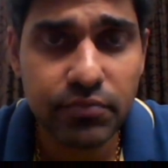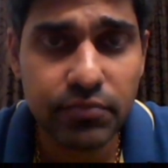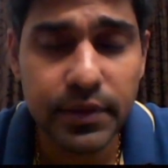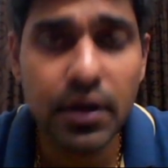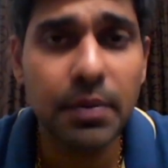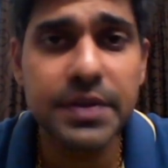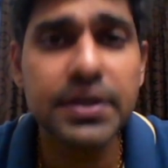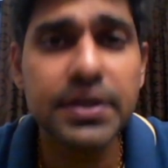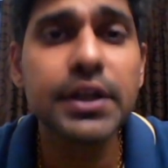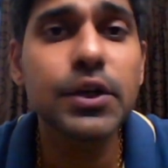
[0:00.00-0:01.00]
There are
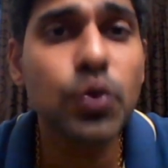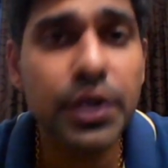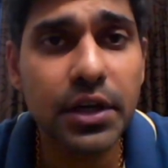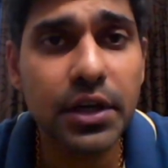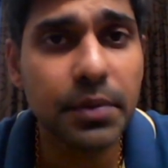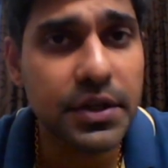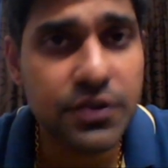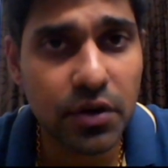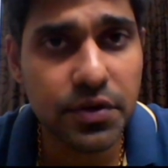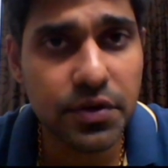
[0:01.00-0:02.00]
basically two determinate
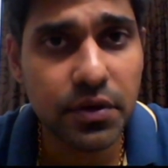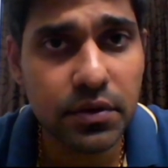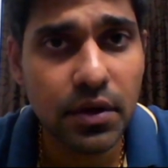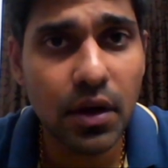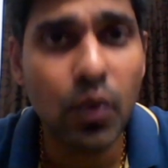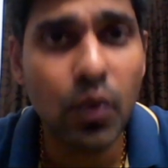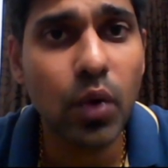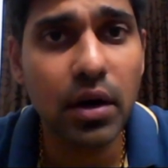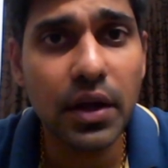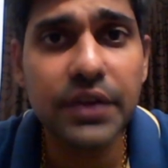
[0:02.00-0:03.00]
structures.
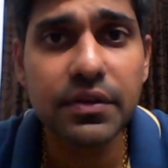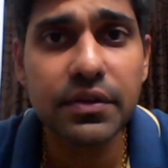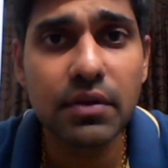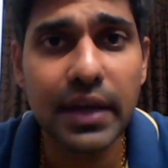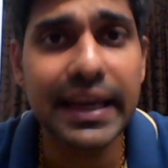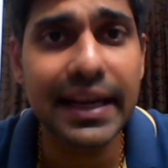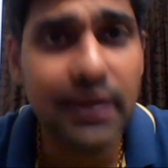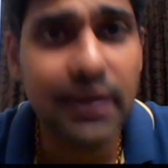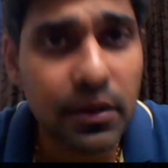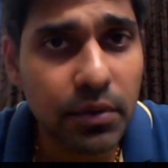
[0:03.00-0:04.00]
One is a
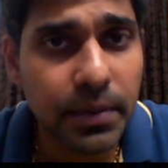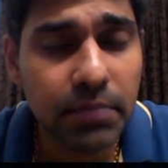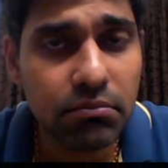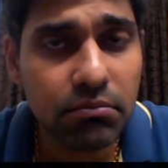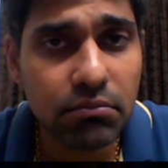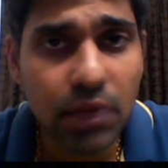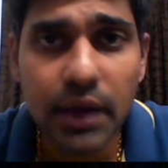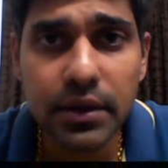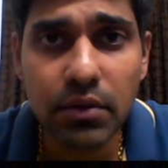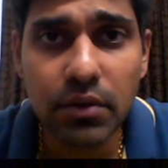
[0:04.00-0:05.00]
cantilever beam,
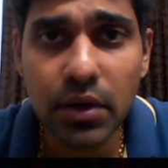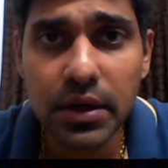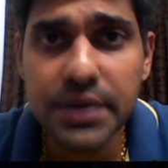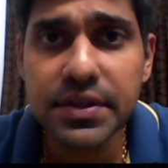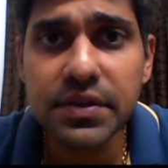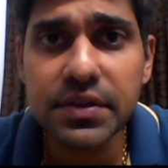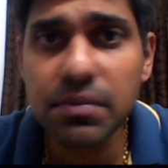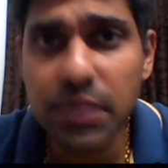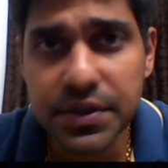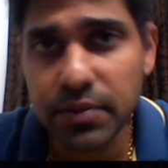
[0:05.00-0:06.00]
other one is a
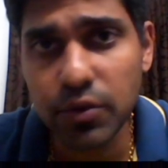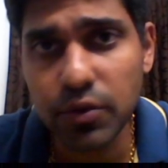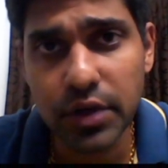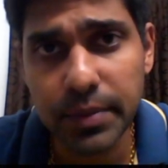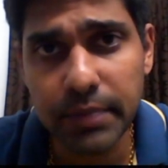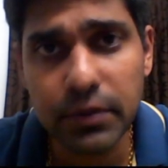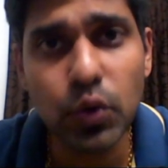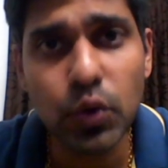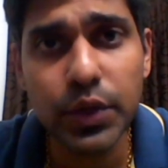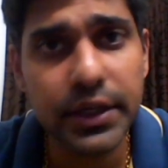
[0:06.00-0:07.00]
simply supported beam.
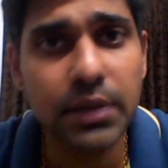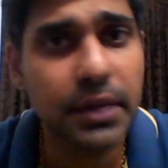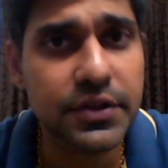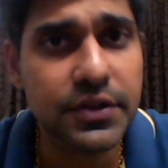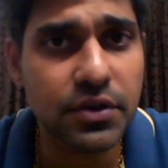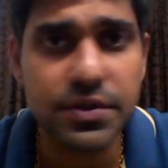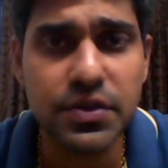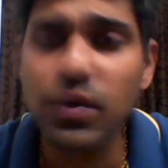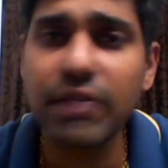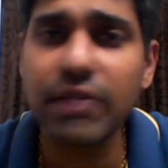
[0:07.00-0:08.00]
Two determinate structures
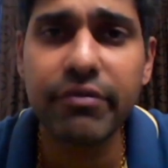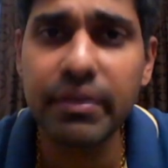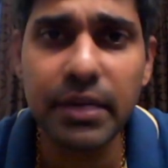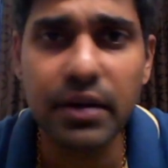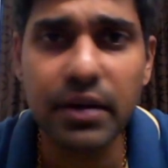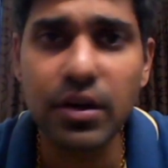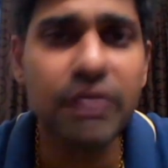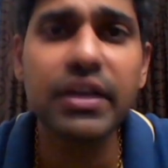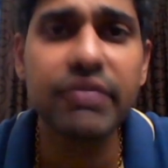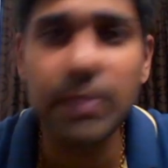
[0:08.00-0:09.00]
you are
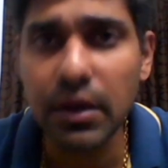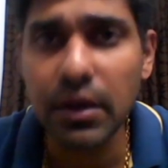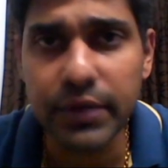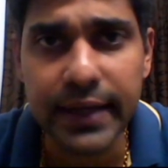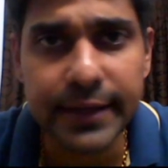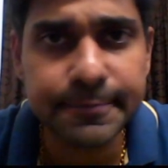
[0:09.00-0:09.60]
very familiar with that.